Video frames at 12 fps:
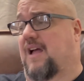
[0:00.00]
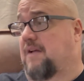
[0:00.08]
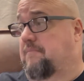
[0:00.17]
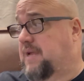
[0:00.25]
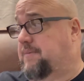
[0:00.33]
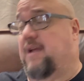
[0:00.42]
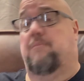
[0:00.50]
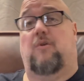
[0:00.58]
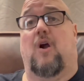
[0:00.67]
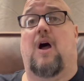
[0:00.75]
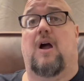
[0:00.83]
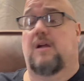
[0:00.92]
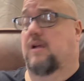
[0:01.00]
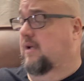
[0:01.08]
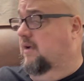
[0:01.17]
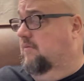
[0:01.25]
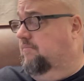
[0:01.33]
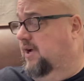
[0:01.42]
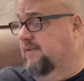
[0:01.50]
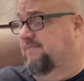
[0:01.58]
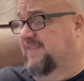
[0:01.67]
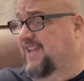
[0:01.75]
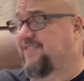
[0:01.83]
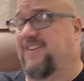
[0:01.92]
Maybe I'm wrong, but
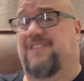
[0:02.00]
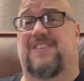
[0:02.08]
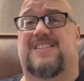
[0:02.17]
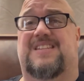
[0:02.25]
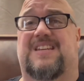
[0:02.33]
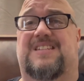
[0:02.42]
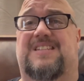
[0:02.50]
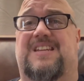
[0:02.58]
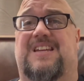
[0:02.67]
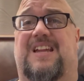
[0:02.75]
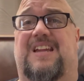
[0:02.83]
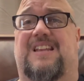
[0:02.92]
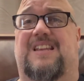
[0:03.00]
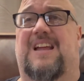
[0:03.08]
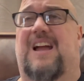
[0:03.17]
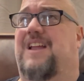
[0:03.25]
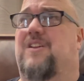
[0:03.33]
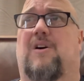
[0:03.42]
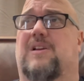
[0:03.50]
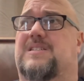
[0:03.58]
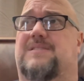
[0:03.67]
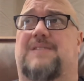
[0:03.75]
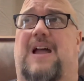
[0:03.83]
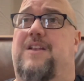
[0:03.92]
even if it's 68, I know
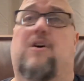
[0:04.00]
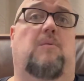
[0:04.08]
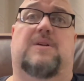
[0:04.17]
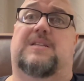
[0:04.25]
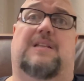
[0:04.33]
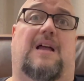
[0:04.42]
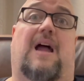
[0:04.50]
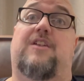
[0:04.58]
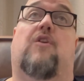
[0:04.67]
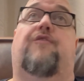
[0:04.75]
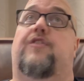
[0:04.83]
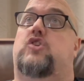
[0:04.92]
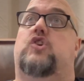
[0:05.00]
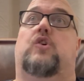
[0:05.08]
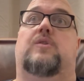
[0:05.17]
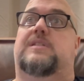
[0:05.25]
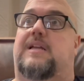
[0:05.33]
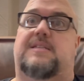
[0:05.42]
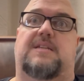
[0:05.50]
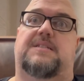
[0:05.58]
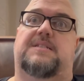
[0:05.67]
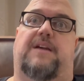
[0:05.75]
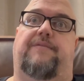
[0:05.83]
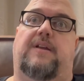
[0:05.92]
for sure it was less than
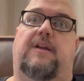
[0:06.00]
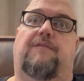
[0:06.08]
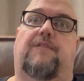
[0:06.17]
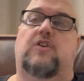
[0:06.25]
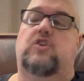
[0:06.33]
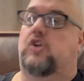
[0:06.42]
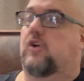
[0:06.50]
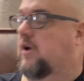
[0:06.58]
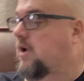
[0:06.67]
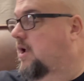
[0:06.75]
70 for sure.